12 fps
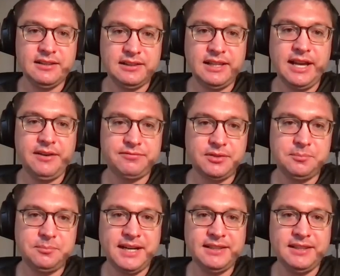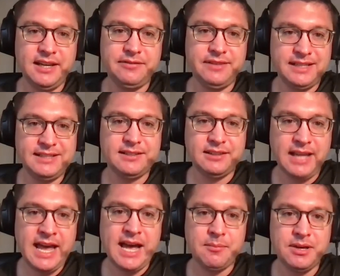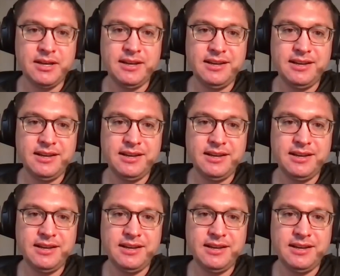life from non-life in a lab.